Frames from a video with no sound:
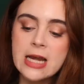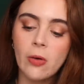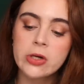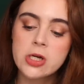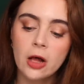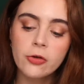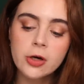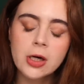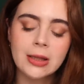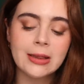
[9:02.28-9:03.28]
Now,
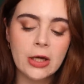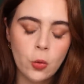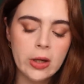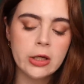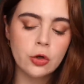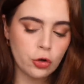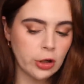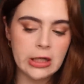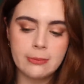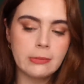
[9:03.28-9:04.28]
another liquid
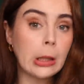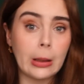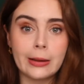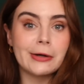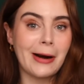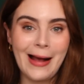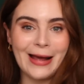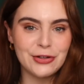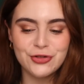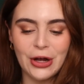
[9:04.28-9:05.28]
cream glitter
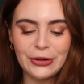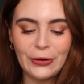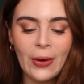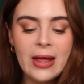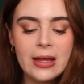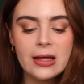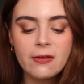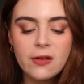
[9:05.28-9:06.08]
eyeshadow is